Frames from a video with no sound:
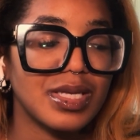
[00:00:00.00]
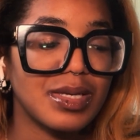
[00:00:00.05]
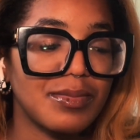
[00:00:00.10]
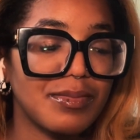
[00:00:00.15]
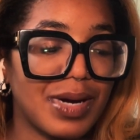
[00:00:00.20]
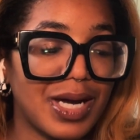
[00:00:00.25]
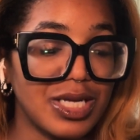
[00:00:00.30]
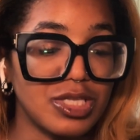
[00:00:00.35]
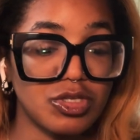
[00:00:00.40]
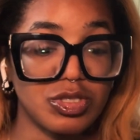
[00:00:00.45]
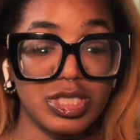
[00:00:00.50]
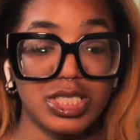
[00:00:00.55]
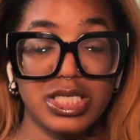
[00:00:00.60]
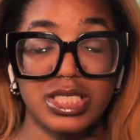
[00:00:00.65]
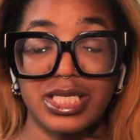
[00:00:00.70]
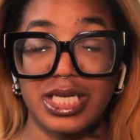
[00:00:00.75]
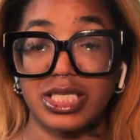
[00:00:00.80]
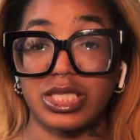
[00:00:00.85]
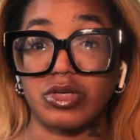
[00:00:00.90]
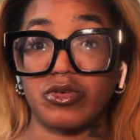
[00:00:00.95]
mind you, this is
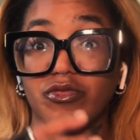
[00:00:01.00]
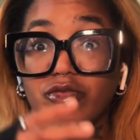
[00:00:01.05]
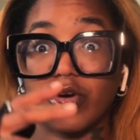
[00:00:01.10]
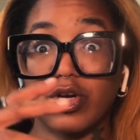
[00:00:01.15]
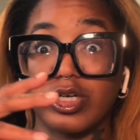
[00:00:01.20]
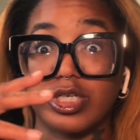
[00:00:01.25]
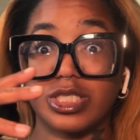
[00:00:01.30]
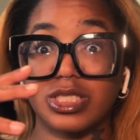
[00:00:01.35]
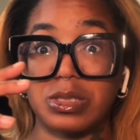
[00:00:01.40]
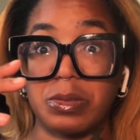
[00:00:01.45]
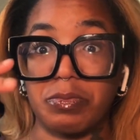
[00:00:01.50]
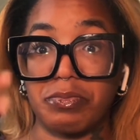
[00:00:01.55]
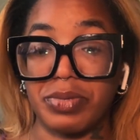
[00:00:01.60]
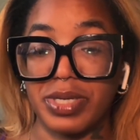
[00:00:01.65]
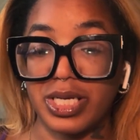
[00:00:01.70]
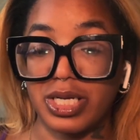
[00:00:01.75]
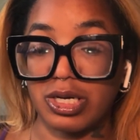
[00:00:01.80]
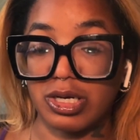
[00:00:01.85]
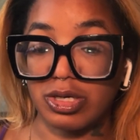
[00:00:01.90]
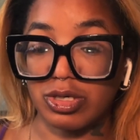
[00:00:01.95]
like the first
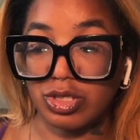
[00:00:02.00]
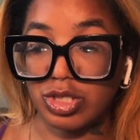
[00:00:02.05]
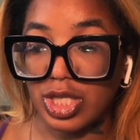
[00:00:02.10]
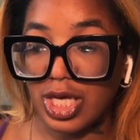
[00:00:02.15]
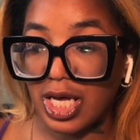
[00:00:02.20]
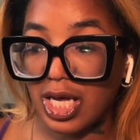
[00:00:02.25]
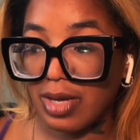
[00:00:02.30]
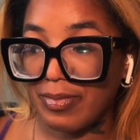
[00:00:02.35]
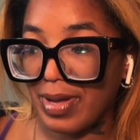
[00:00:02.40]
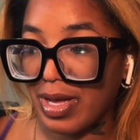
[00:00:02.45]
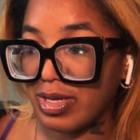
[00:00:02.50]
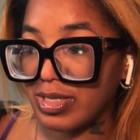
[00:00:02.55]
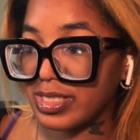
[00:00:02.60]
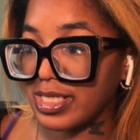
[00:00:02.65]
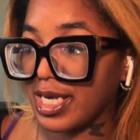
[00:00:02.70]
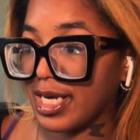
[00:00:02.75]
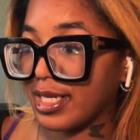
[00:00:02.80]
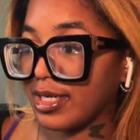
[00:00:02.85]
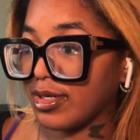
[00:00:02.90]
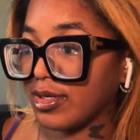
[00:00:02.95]
big girl job
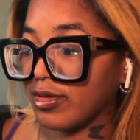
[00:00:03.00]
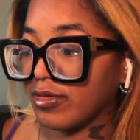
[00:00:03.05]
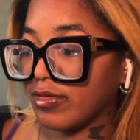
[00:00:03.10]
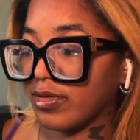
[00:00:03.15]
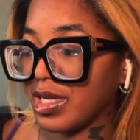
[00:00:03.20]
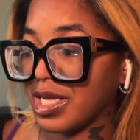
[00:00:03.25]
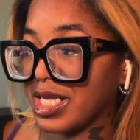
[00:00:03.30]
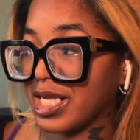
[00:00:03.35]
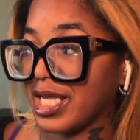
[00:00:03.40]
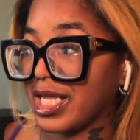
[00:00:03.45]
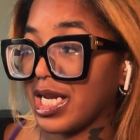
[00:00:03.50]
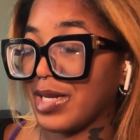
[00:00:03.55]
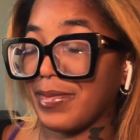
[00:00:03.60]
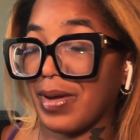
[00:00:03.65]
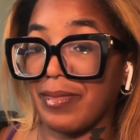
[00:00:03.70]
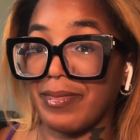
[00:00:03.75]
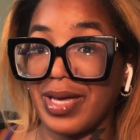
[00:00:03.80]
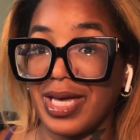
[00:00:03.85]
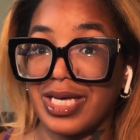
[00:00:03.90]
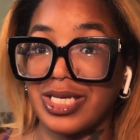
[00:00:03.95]
outside of getting
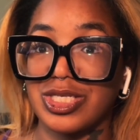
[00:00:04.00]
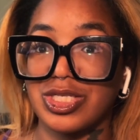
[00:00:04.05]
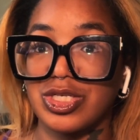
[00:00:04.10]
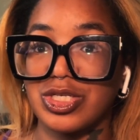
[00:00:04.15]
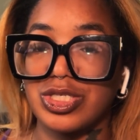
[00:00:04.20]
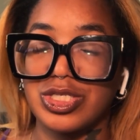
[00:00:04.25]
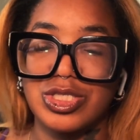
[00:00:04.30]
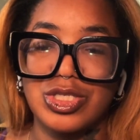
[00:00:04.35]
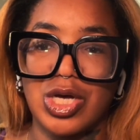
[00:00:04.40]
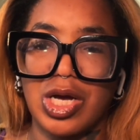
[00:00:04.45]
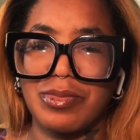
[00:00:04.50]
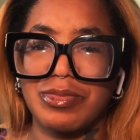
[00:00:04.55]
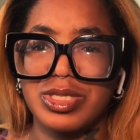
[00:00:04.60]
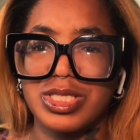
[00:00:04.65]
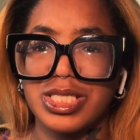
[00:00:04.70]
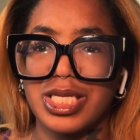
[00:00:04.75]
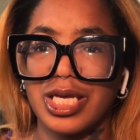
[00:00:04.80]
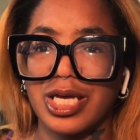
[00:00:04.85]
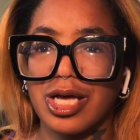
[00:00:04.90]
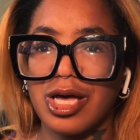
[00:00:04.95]
my master's, so I'm
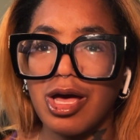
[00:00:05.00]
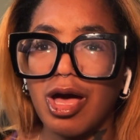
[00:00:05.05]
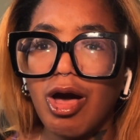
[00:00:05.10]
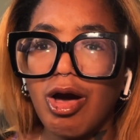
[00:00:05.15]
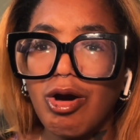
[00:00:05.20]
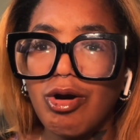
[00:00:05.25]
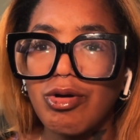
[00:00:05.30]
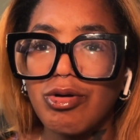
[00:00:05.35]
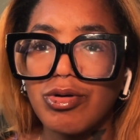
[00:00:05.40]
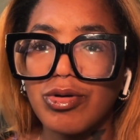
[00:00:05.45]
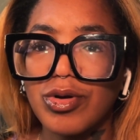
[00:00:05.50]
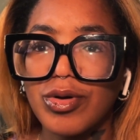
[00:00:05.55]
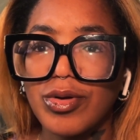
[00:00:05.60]
just like, oh